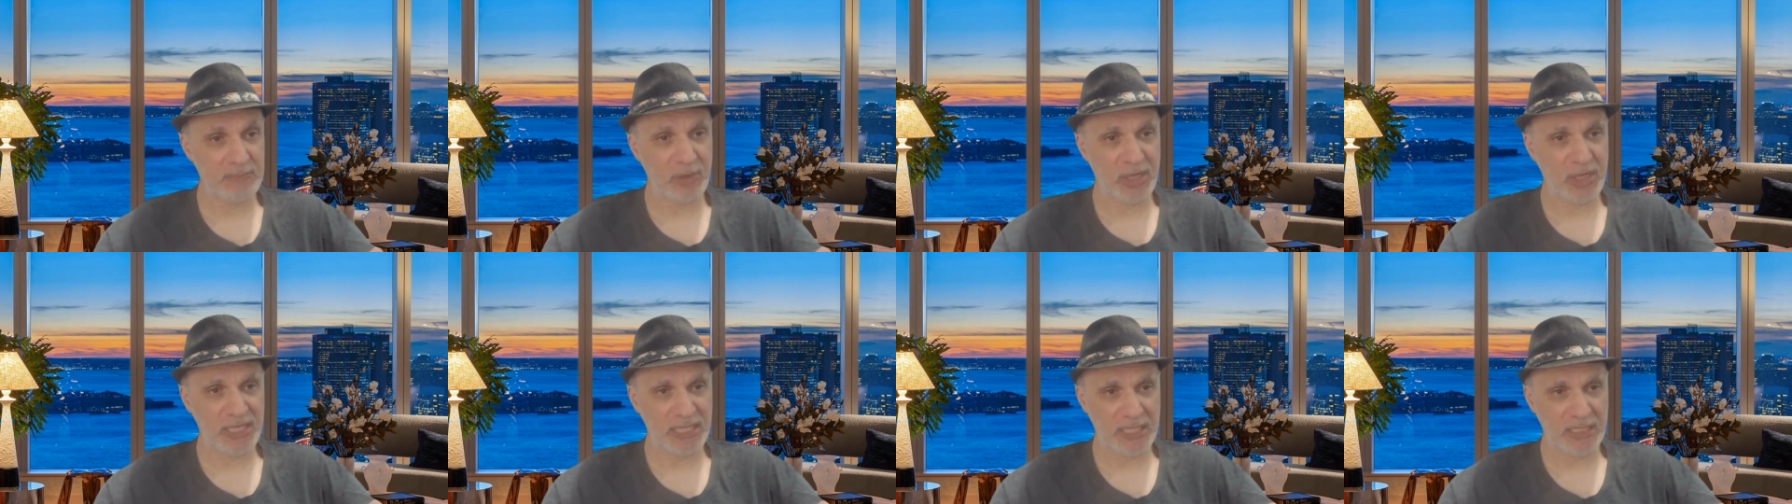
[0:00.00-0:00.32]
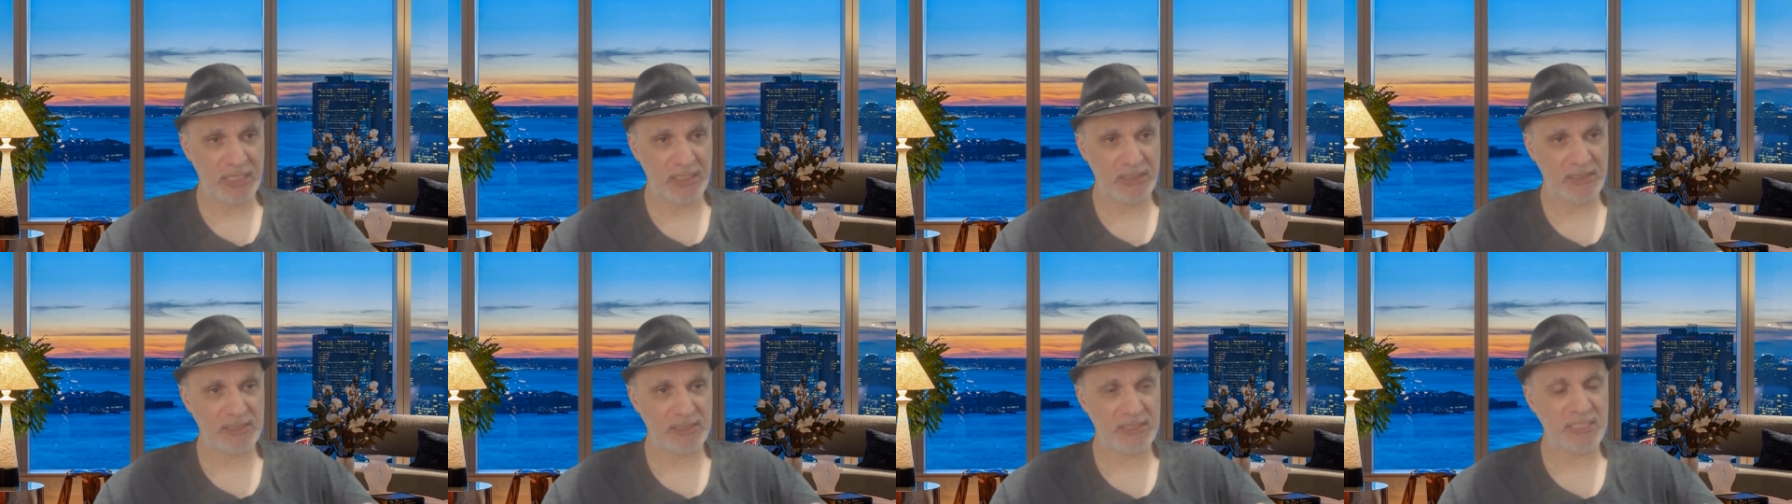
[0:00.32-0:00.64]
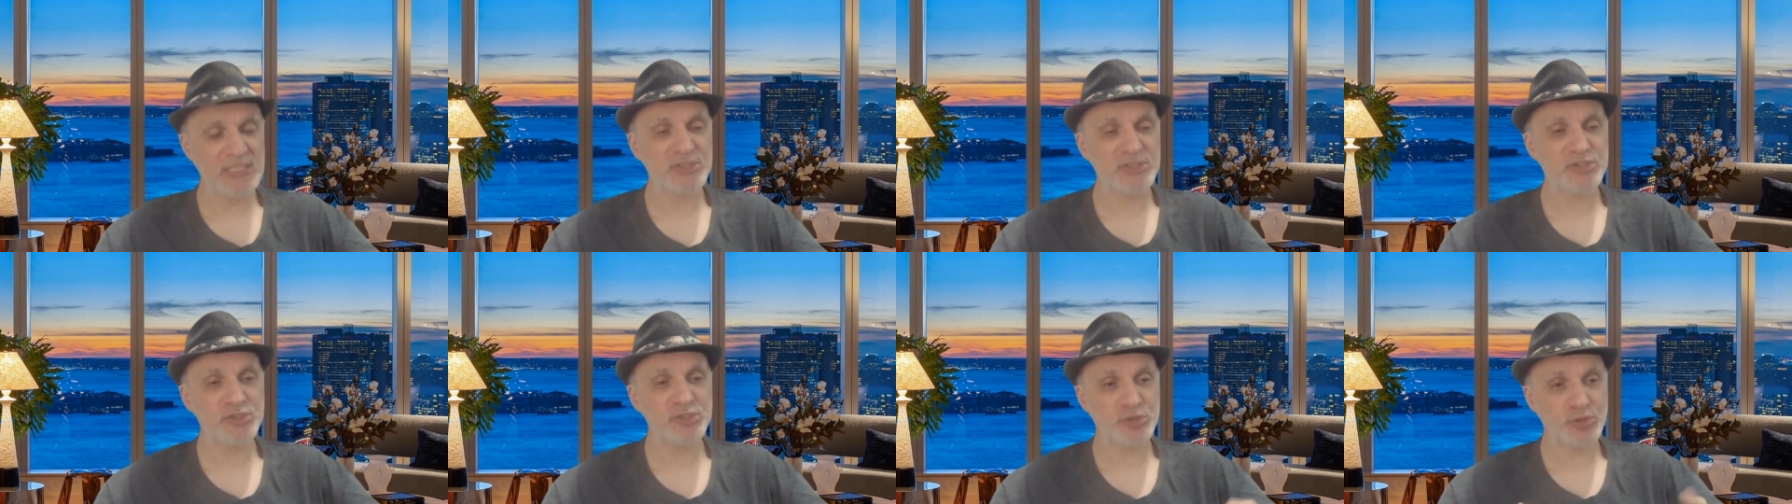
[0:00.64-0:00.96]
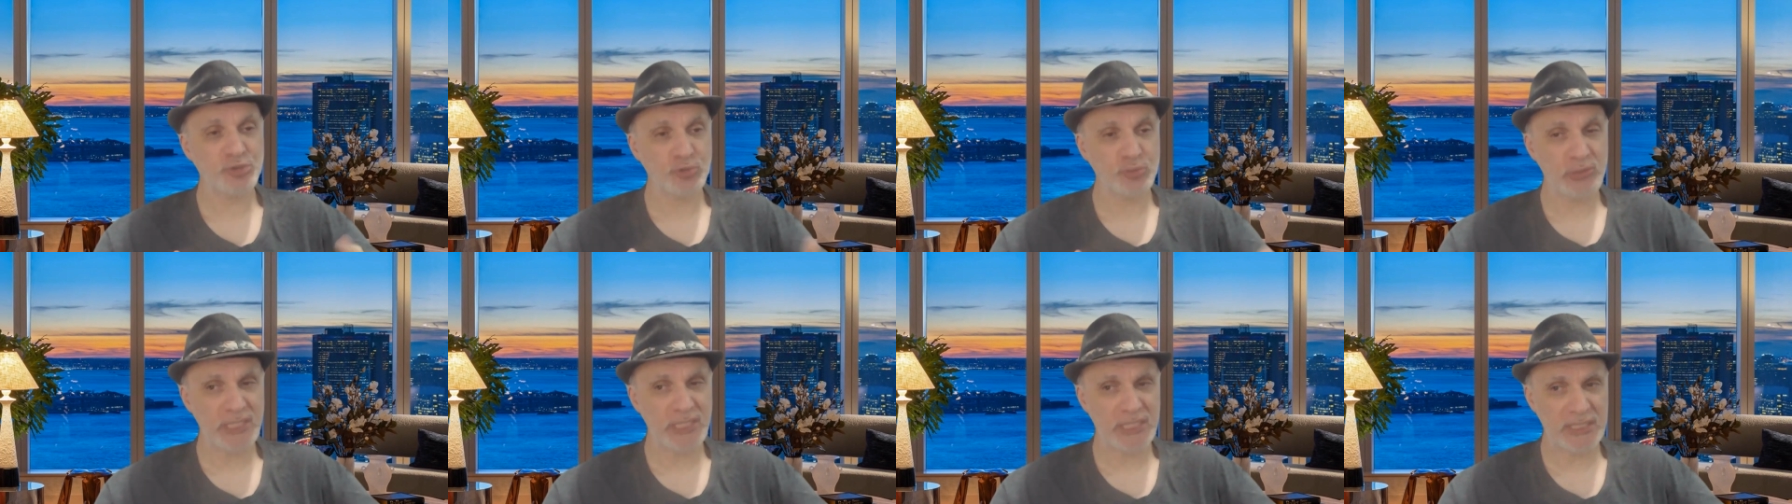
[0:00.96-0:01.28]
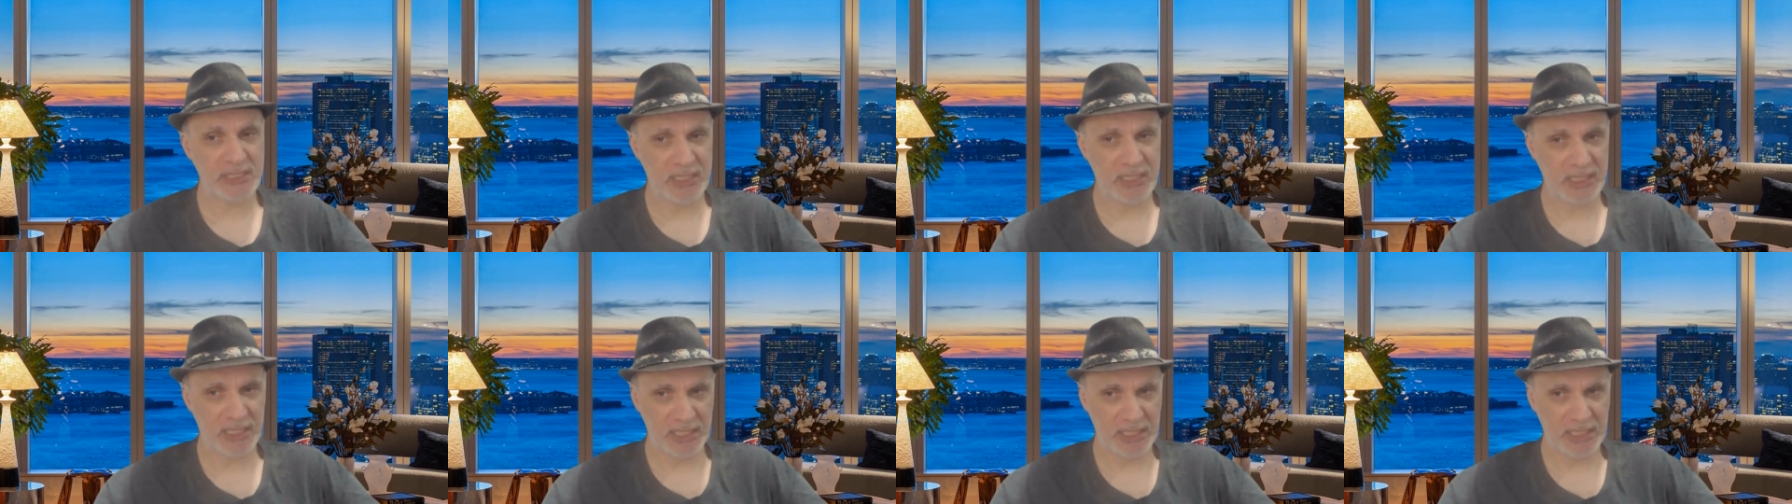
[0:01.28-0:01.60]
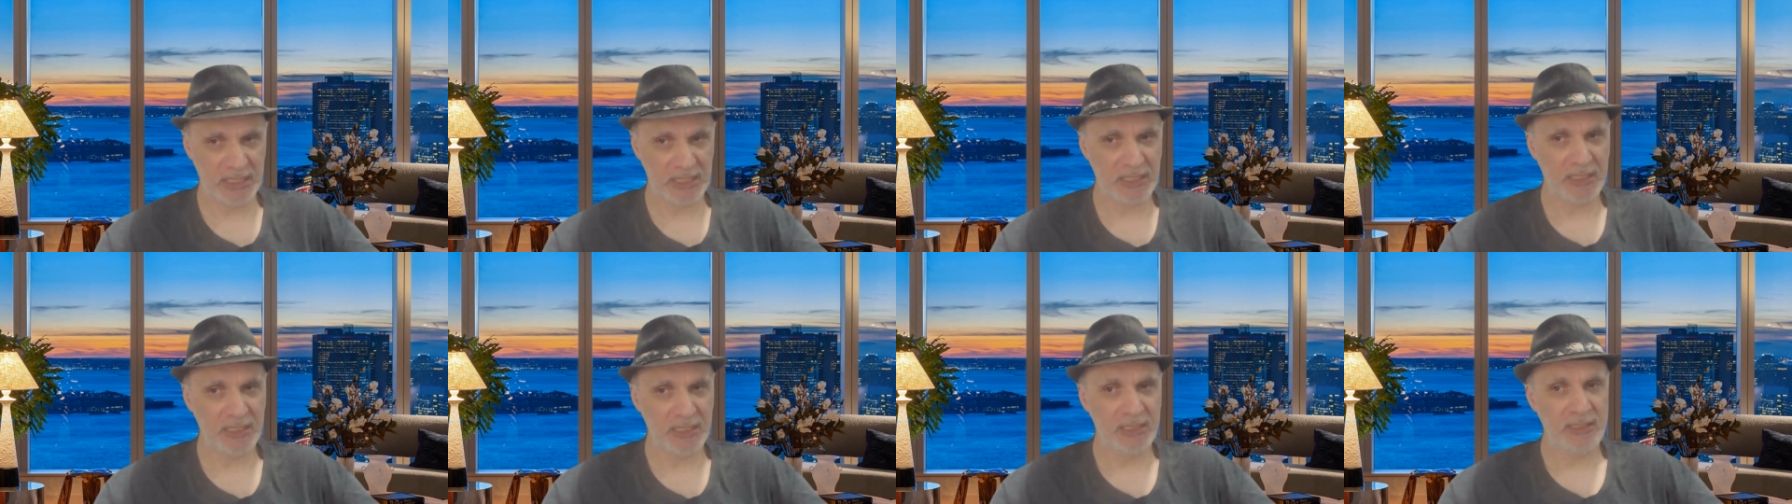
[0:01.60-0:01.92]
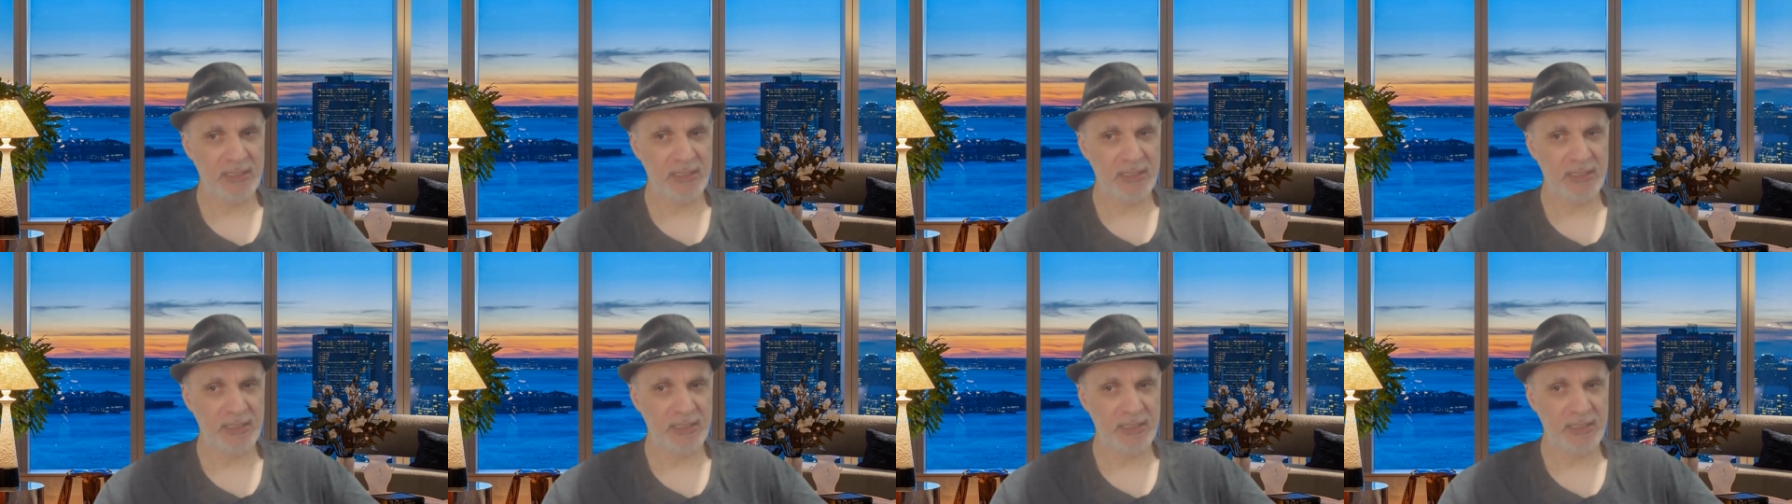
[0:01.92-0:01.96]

money this is swindling